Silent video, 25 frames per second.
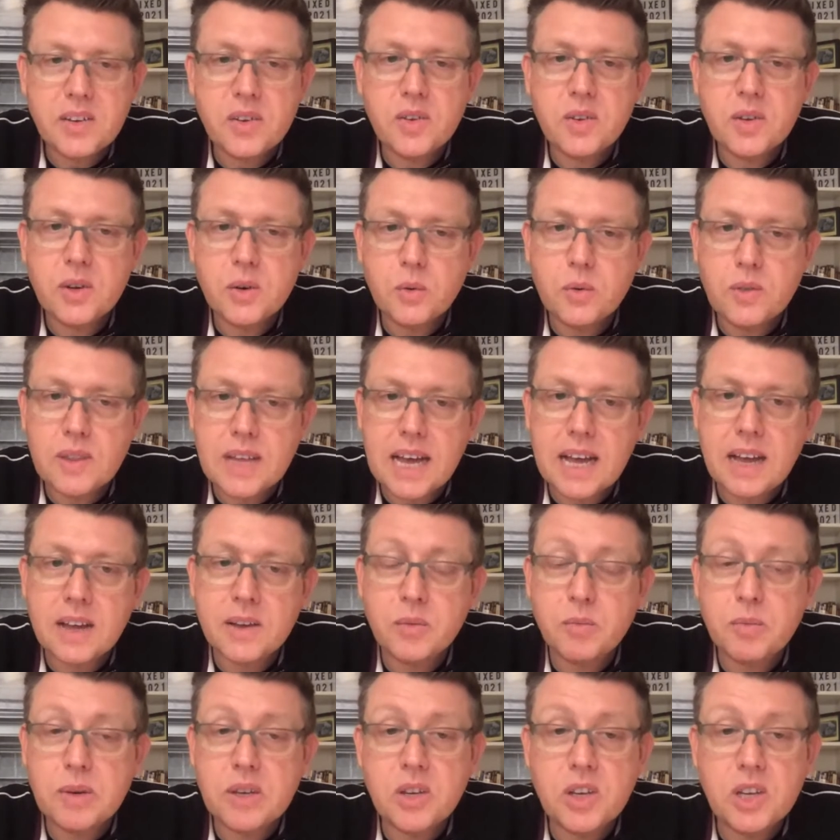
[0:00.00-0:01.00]
tool that
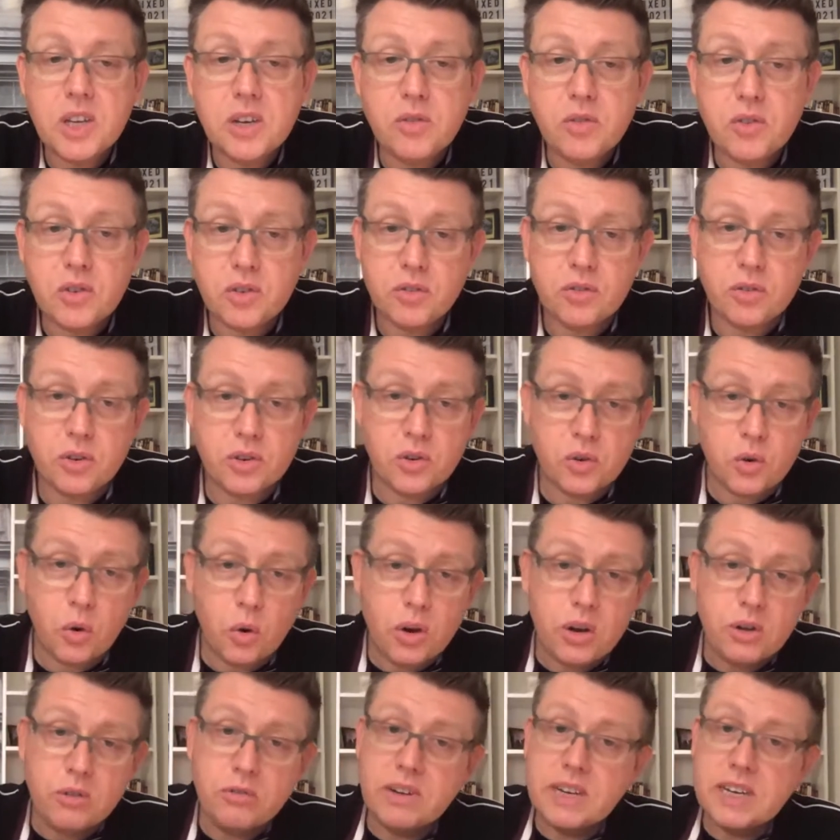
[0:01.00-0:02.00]
has been used across
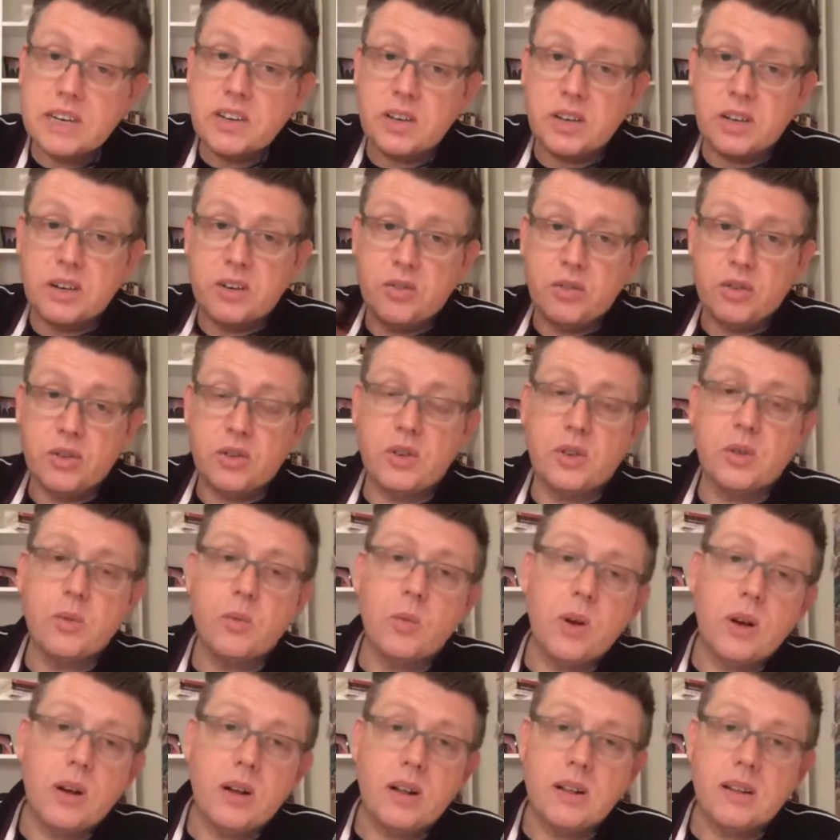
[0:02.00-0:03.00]
oil rigs across the
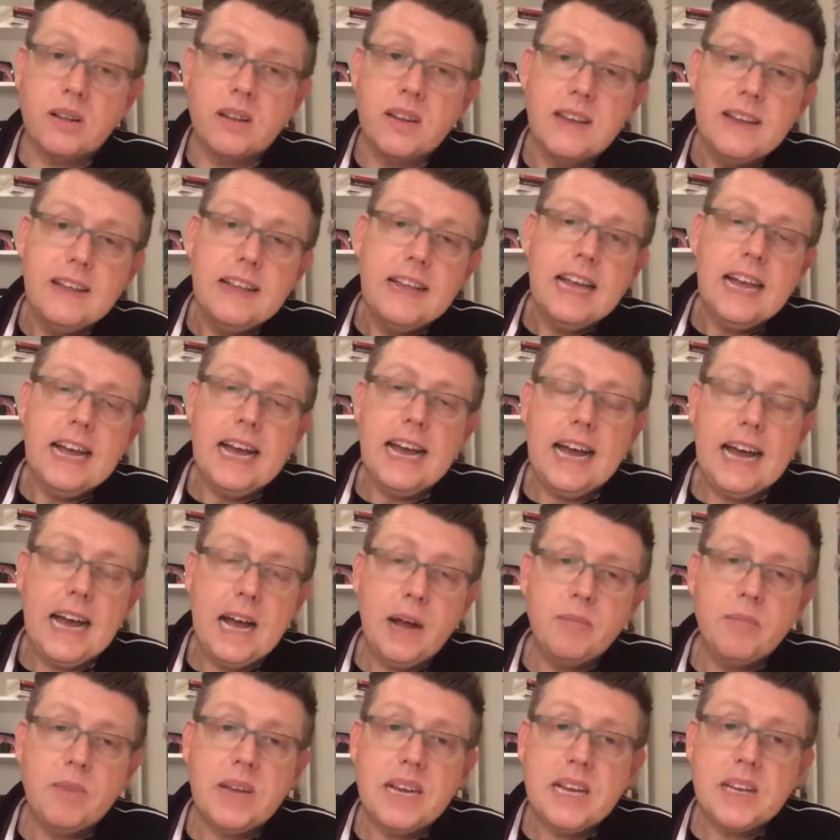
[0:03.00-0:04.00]
world.
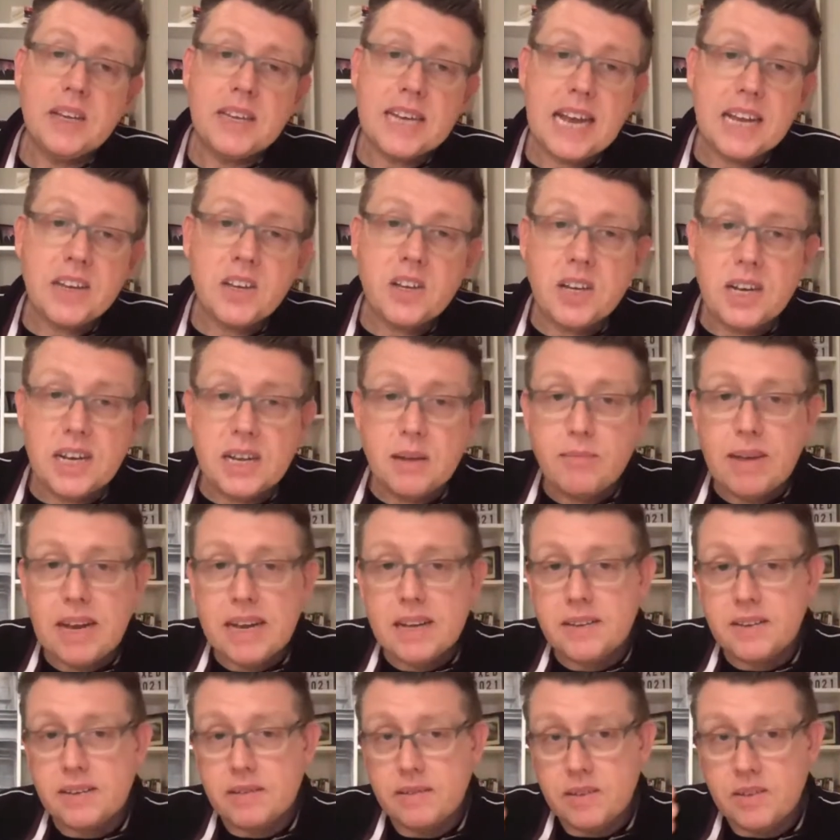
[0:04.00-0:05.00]
It's actually
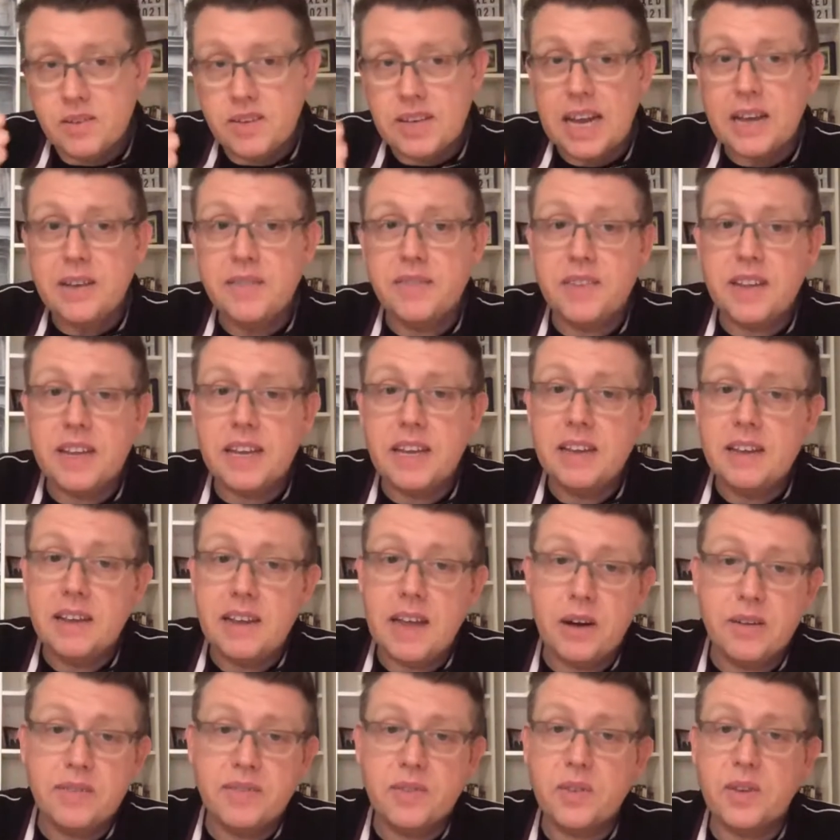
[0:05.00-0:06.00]
made
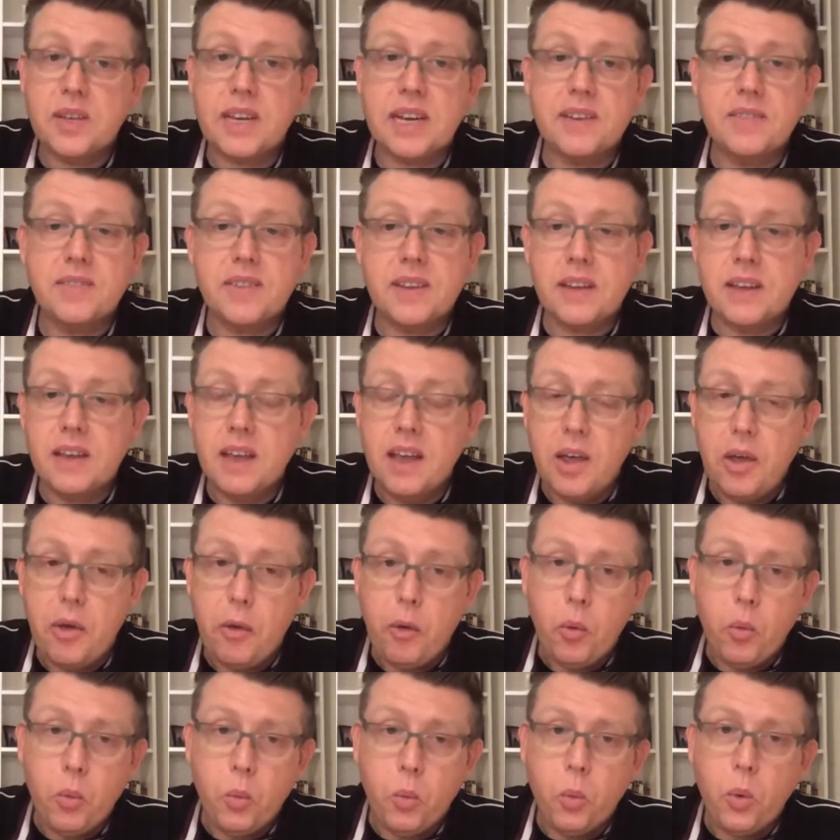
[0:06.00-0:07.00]
health and safety,
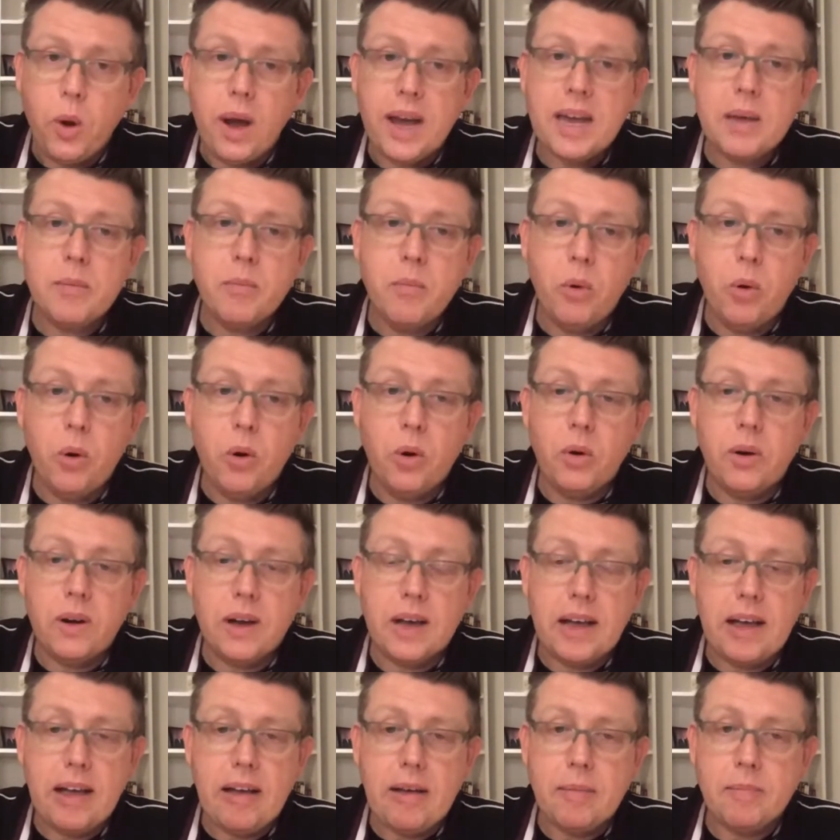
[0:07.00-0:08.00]
way more
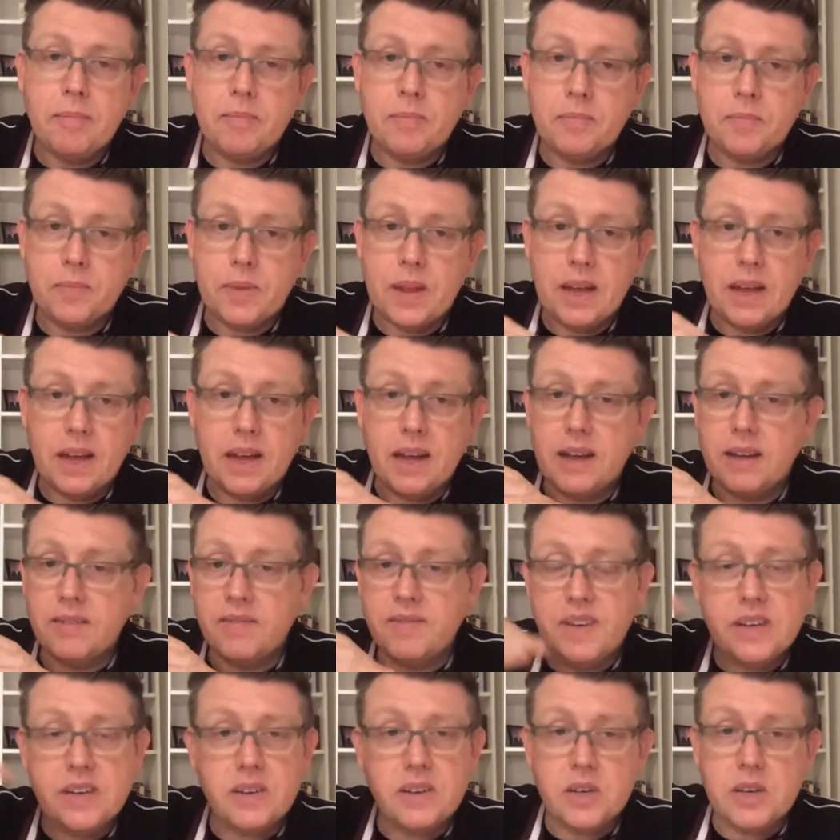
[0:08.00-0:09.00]

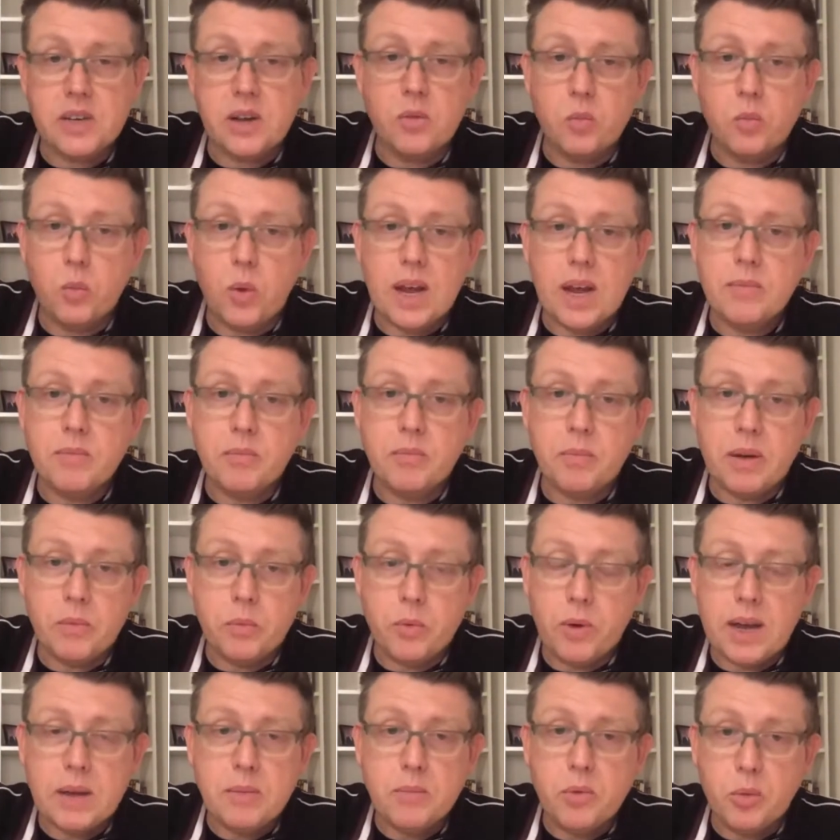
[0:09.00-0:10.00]
figures gone
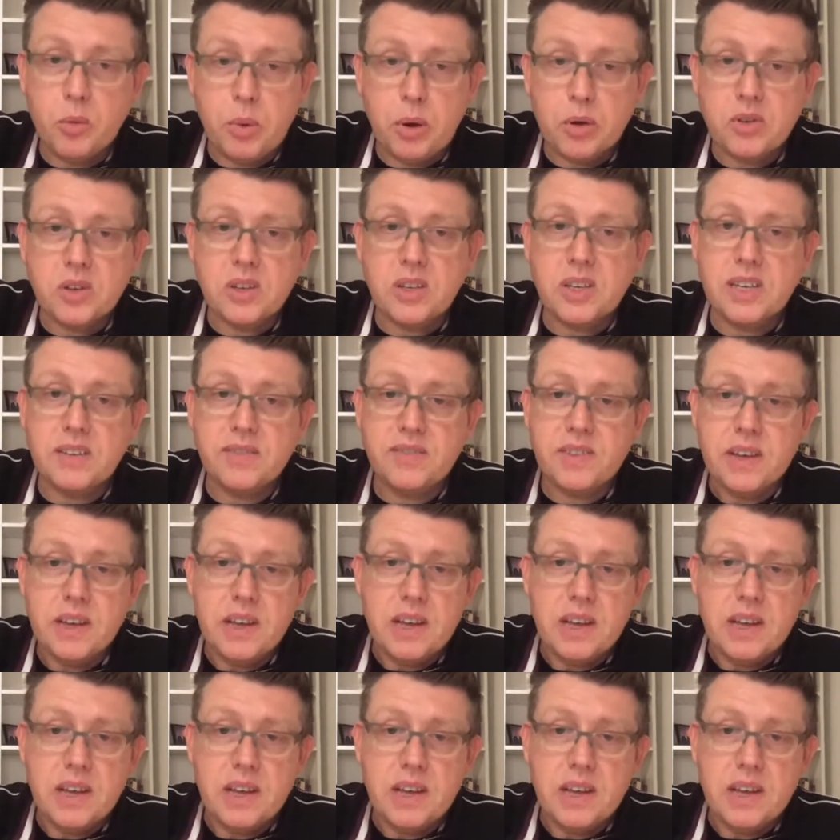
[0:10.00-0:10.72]
way more positive.